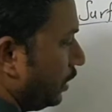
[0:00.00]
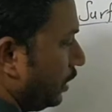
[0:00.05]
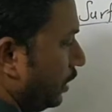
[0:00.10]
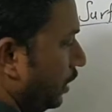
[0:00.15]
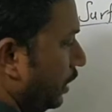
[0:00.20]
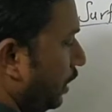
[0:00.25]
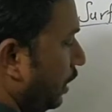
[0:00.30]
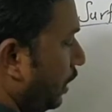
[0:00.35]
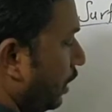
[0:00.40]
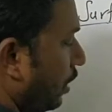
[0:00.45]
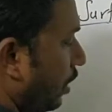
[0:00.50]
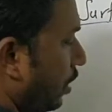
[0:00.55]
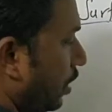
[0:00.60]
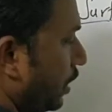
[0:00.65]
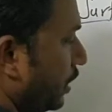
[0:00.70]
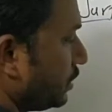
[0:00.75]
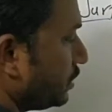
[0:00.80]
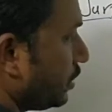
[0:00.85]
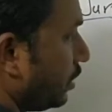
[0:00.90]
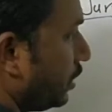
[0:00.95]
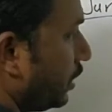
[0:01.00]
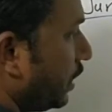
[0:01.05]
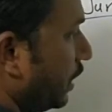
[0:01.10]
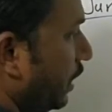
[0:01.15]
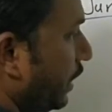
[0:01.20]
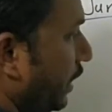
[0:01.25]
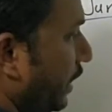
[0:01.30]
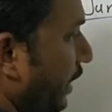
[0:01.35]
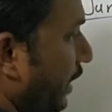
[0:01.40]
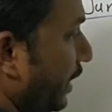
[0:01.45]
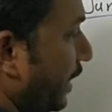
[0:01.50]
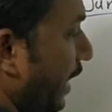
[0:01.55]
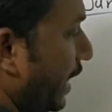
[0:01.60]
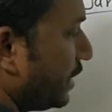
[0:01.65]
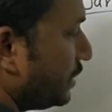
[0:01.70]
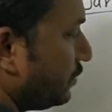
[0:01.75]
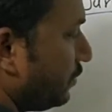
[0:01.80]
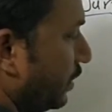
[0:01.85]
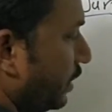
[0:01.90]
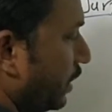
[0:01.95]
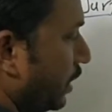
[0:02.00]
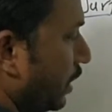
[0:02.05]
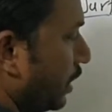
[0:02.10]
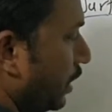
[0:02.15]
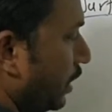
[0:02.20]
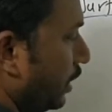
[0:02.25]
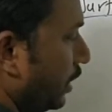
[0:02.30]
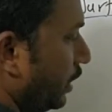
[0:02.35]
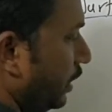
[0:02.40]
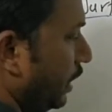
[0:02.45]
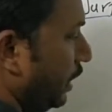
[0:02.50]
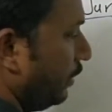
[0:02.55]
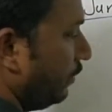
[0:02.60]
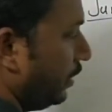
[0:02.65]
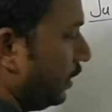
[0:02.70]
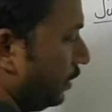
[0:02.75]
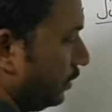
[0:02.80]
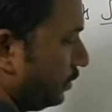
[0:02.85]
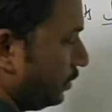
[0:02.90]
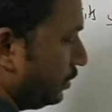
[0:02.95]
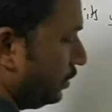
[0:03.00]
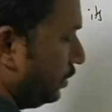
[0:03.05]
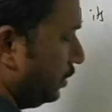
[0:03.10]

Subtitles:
E horizontal, E dash vertical, E1,